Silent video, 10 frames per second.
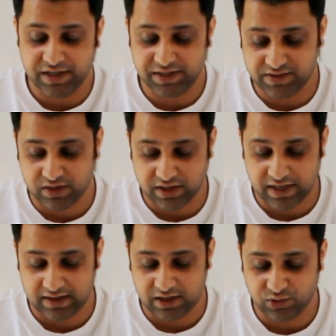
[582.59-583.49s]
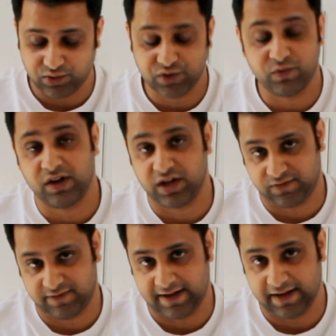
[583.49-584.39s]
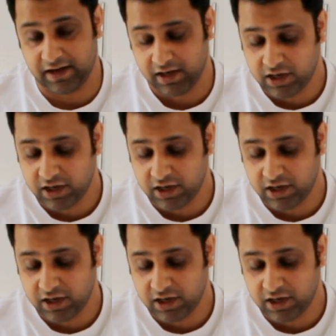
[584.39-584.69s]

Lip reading: it is not allowed, it will not fly.